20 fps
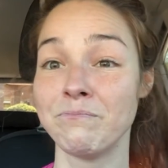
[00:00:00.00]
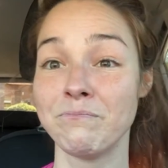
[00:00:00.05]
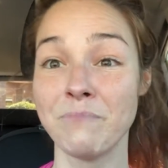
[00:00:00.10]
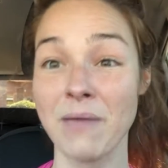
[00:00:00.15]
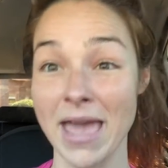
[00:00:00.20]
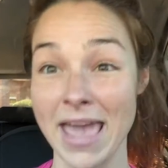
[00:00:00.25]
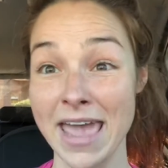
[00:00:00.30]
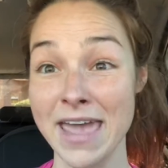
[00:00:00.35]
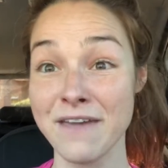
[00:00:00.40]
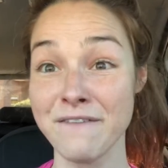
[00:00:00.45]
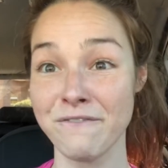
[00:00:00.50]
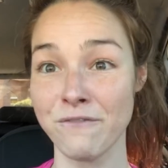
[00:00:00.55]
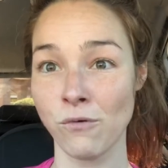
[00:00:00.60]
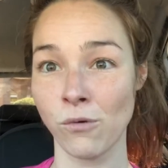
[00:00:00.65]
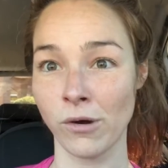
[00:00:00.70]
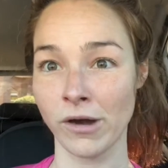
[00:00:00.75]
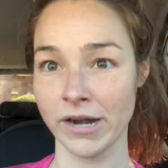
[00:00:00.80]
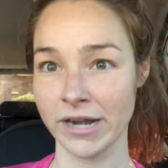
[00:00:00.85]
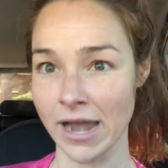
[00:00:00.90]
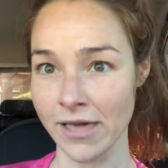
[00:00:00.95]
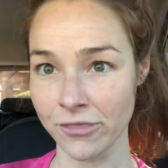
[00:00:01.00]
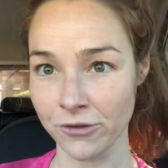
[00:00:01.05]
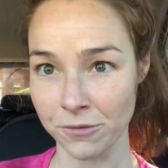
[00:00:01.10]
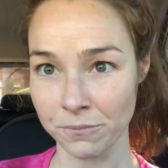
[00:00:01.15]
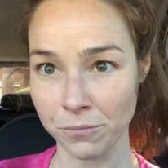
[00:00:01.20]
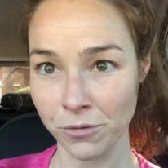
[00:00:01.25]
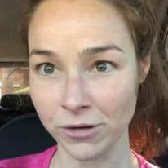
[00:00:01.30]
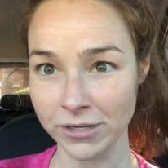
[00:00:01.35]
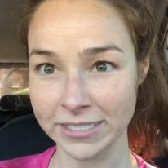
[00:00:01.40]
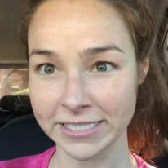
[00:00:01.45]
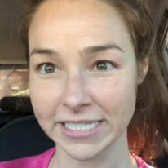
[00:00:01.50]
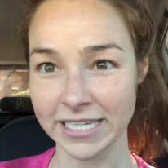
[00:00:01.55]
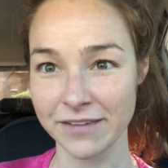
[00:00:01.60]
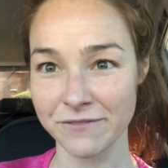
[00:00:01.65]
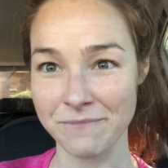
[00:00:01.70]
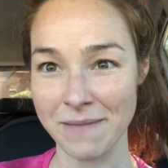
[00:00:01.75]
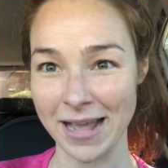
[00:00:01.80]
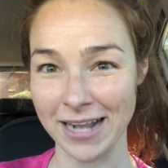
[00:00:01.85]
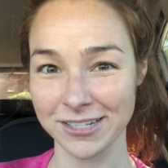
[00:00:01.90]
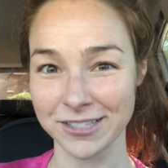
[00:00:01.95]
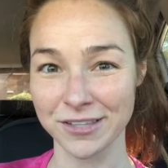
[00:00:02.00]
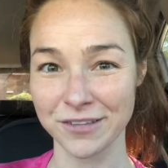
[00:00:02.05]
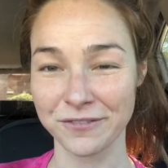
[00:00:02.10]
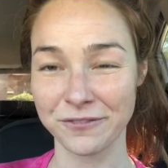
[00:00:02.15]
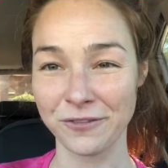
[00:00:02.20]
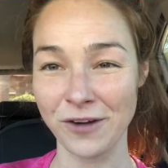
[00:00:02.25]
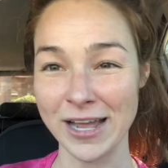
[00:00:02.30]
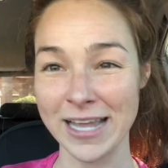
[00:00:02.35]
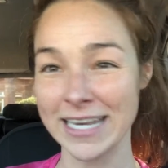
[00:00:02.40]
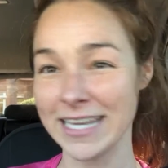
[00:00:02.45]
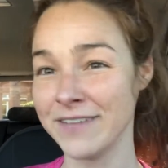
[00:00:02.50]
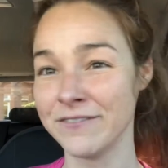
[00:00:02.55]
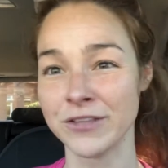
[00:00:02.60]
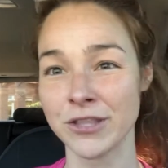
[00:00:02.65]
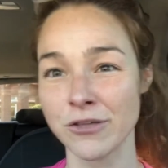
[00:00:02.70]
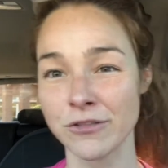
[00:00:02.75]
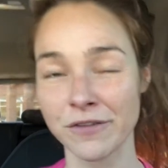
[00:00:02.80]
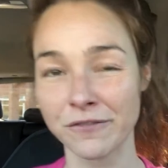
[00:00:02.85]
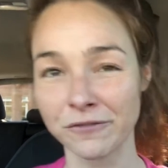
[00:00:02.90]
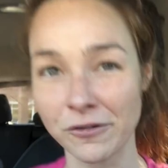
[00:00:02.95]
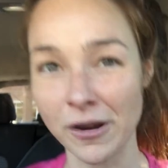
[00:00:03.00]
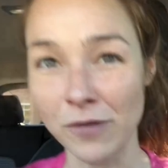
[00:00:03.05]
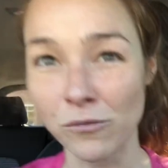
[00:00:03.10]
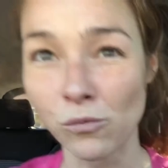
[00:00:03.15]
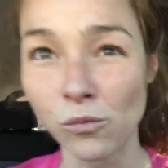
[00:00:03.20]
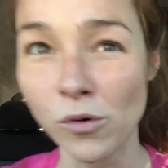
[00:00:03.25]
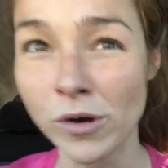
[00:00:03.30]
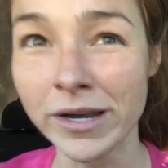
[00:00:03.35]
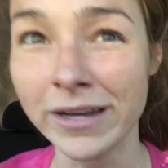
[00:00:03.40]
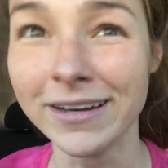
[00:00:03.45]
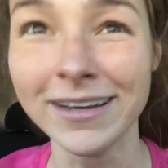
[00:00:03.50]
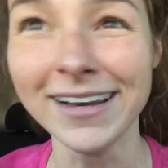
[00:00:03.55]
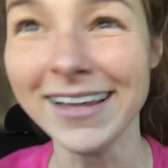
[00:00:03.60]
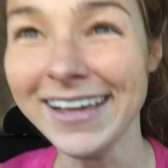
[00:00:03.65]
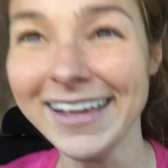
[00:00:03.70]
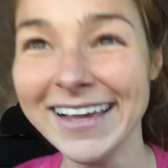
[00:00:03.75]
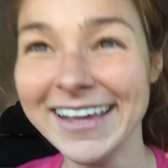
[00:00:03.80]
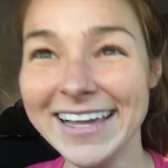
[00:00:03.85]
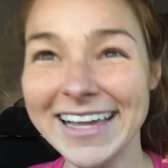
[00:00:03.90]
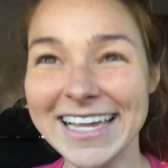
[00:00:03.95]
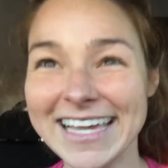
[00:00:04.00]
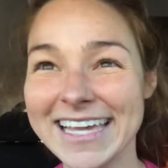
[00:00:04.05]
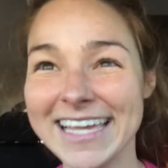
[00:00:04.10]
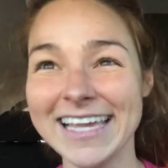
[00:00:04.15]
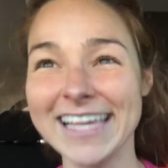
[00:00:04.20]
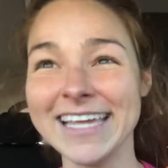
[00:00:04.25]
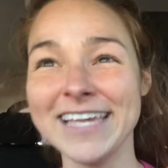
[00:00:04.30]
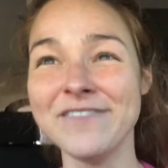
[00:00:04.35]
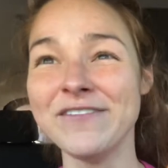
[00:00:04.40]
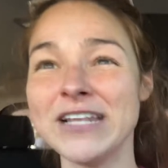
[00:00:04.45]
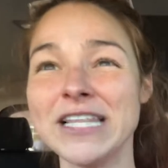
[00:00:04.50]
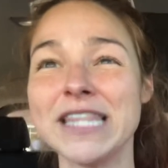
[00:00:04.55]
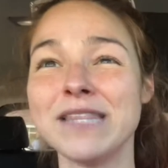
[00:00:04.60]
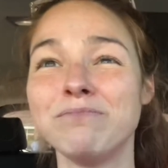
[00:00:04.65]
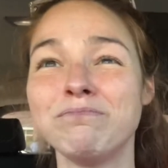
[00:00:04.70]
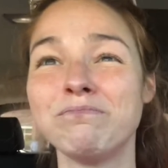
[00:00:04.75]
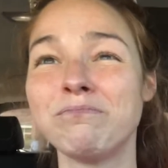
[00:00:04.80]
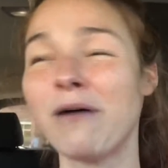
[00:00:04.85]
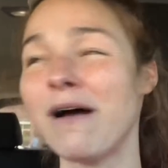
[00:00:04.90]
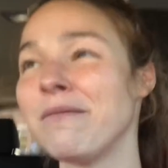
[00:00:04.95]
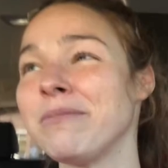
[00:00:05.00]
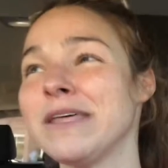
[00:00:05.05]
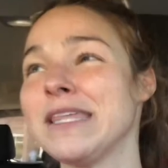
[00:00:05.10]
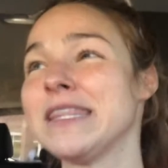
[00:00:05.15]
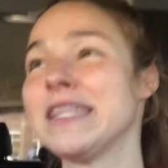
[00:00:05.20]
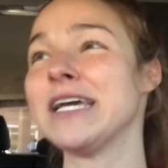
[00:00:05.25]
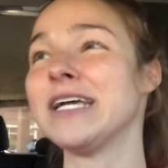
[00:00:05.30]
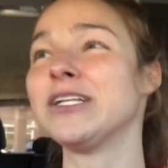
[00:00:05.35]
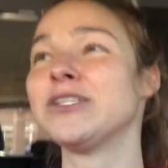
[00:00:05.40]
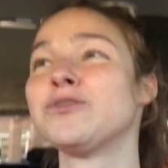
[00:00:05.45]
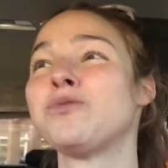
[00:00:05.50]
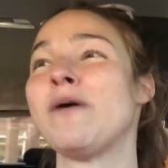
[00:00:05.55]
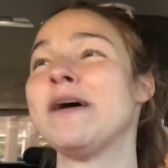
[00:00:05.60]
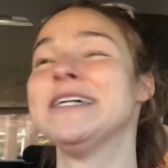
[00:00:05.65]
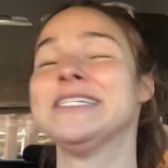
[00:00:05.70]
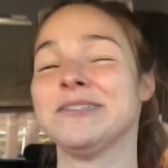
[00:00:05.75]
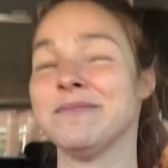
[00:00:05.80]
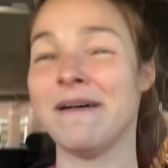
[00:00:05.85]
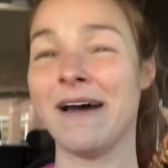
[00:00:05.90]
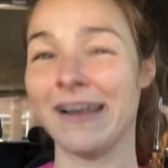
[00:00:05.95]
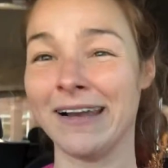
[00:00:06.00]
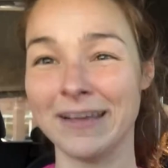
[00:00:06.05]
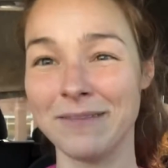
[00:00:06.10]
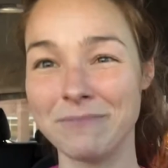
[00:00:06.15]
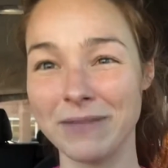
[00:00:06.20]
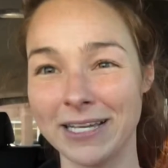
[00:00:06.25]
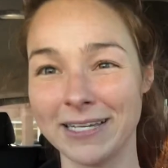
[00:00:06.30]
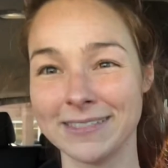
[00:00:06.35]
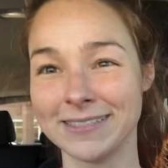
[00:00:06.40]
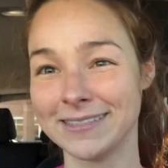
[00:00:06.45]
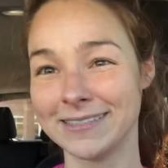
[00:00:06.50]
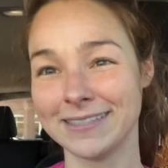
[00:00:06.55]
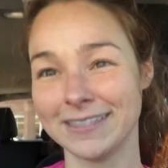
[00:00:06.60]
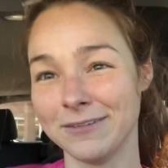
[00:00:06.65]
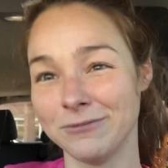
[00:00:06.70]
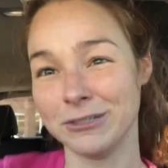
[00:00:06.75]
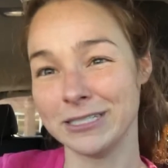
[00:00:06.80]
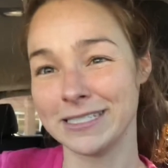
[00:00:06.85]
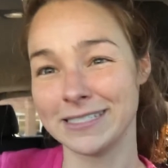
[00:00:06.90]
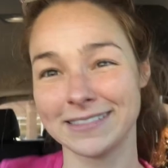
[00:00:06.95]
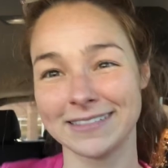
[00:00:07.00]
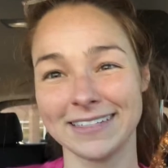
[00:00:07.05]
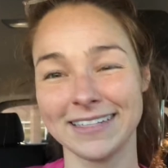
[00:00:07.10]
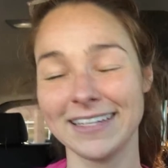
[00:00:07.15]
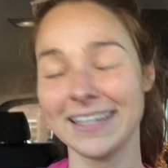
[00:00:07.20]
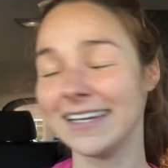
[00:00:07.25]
pay for another book to give back to the friend, even though the friend wouldn't even probably think twice about it, because it was,